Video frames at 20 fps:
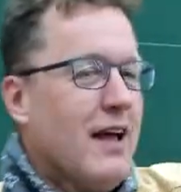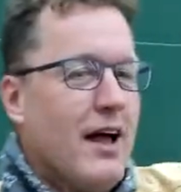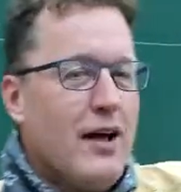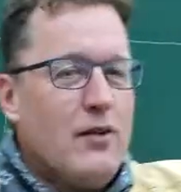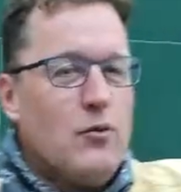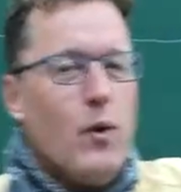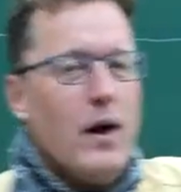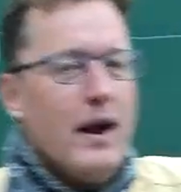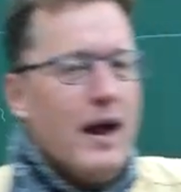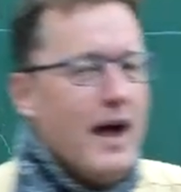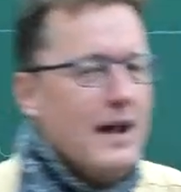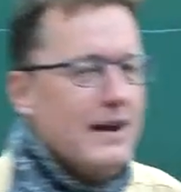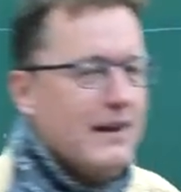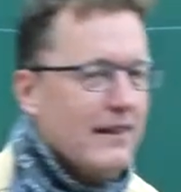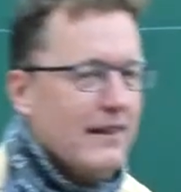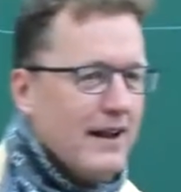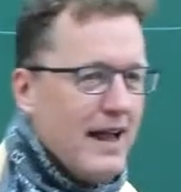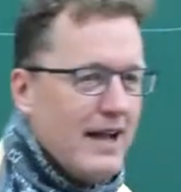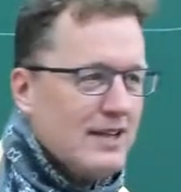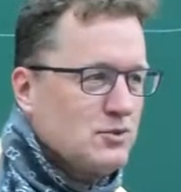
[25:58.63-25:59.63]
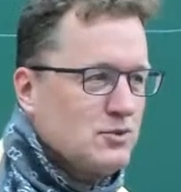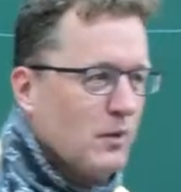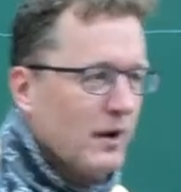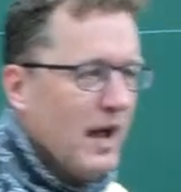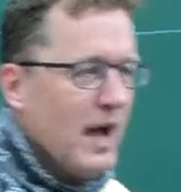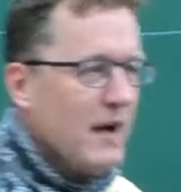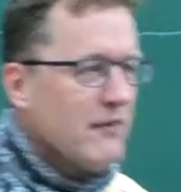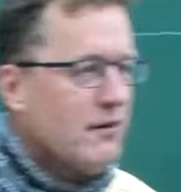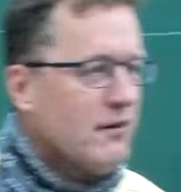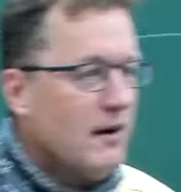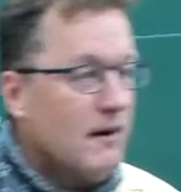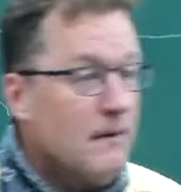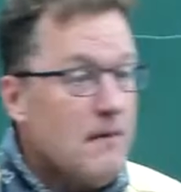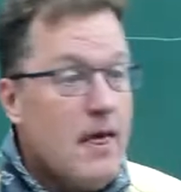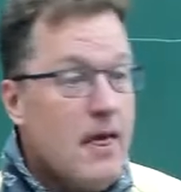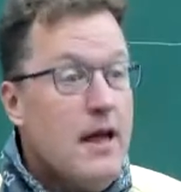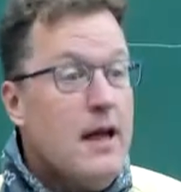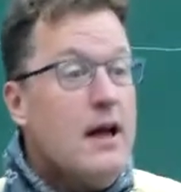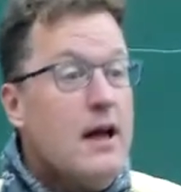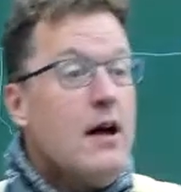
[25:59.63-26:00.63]
I uh, went on to the next whatever.
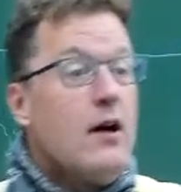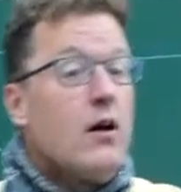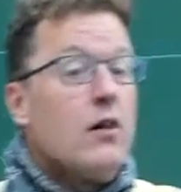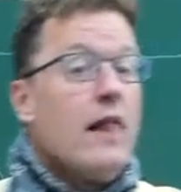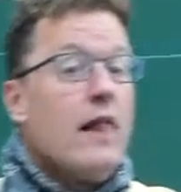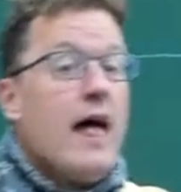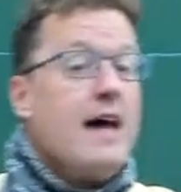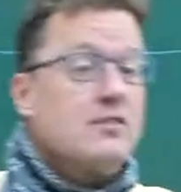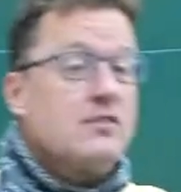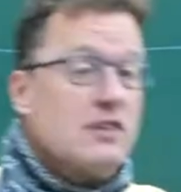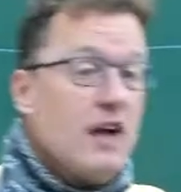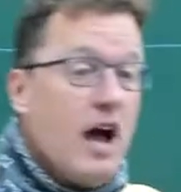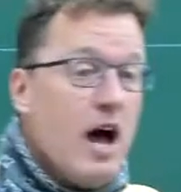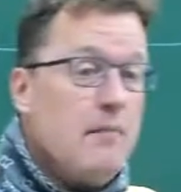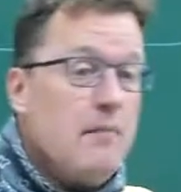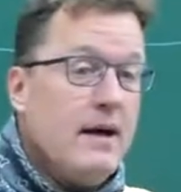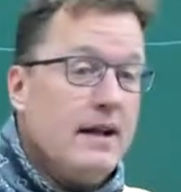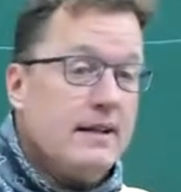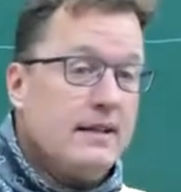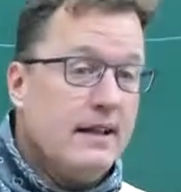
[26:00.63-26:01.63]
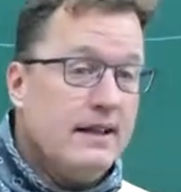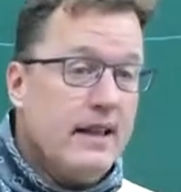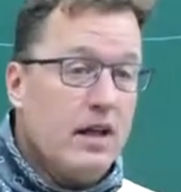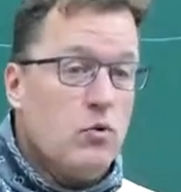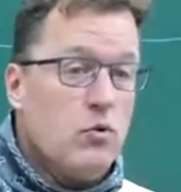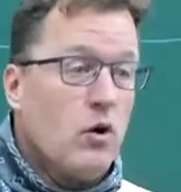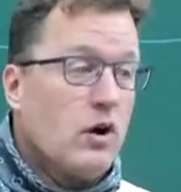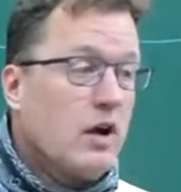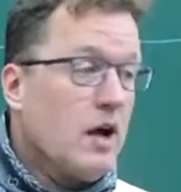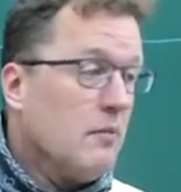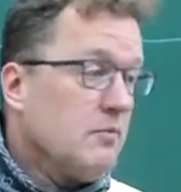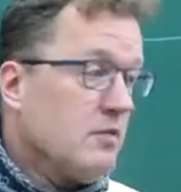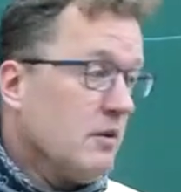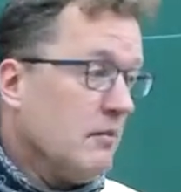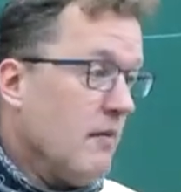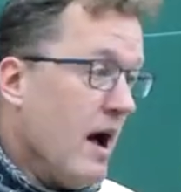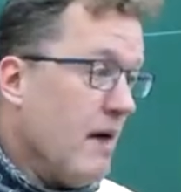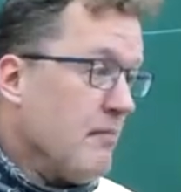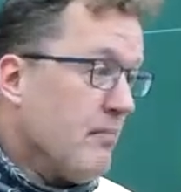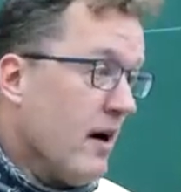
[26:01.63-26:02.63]
Last comment, and then we'll come to
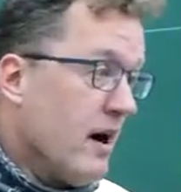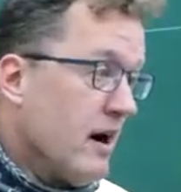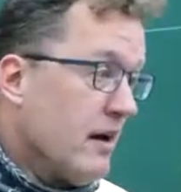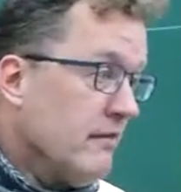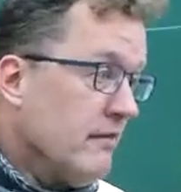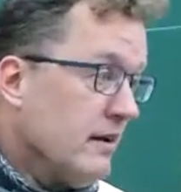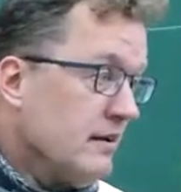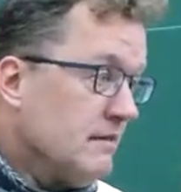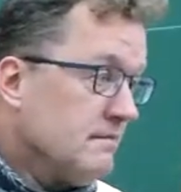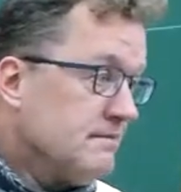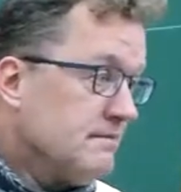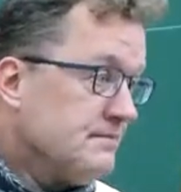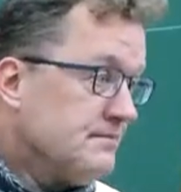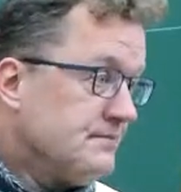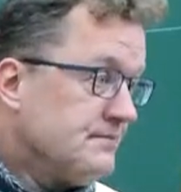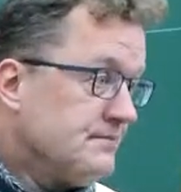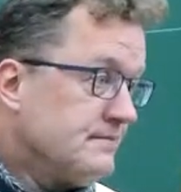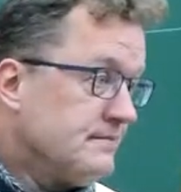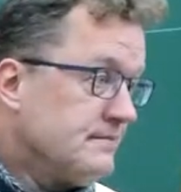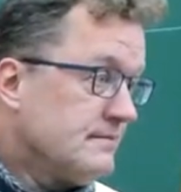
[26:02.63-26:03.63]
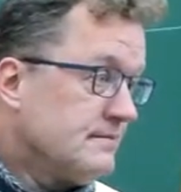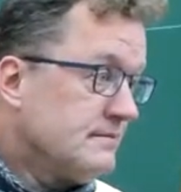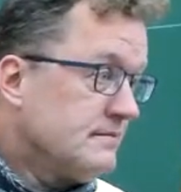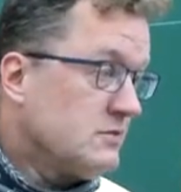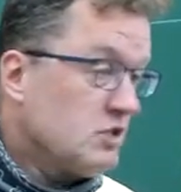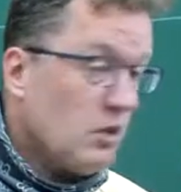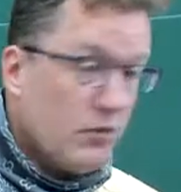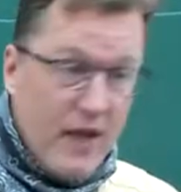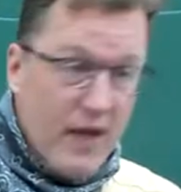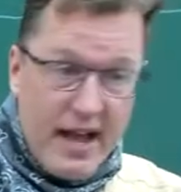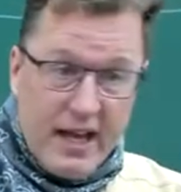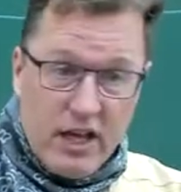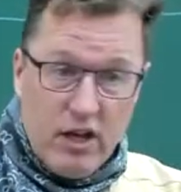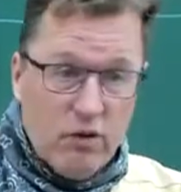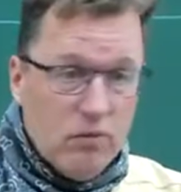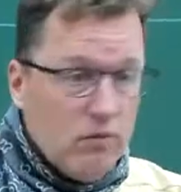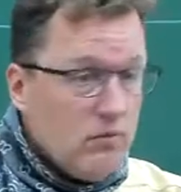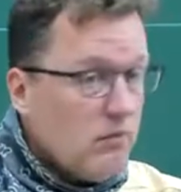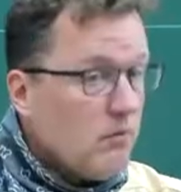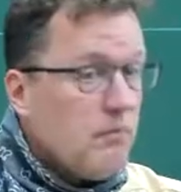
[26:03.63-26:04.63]
my part of it. So thank
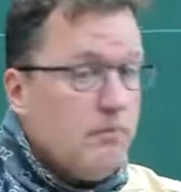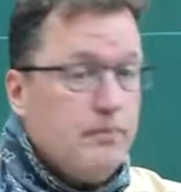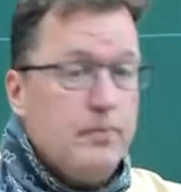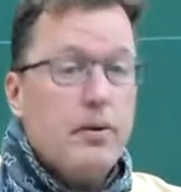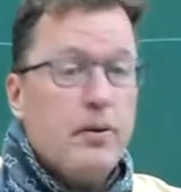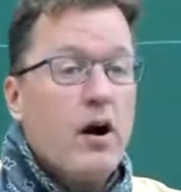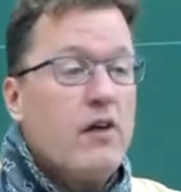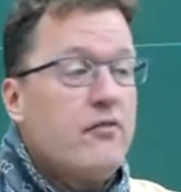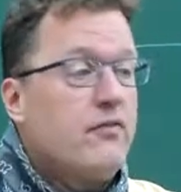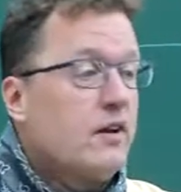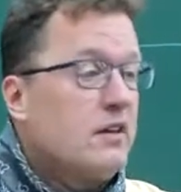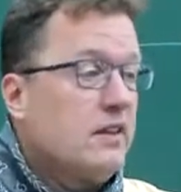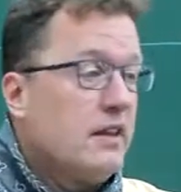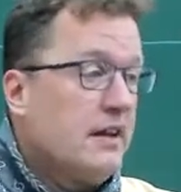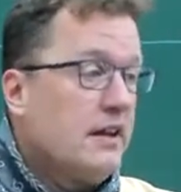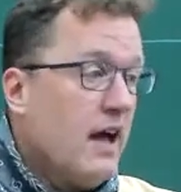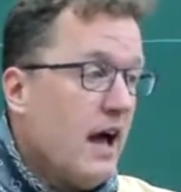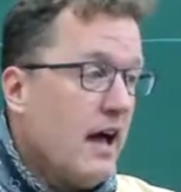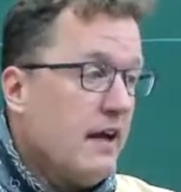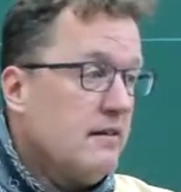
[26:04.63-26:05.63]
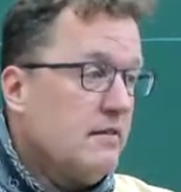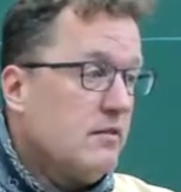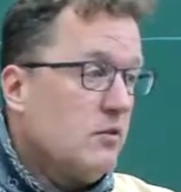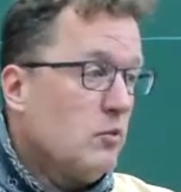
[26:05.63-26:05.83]
you. Perfectly done.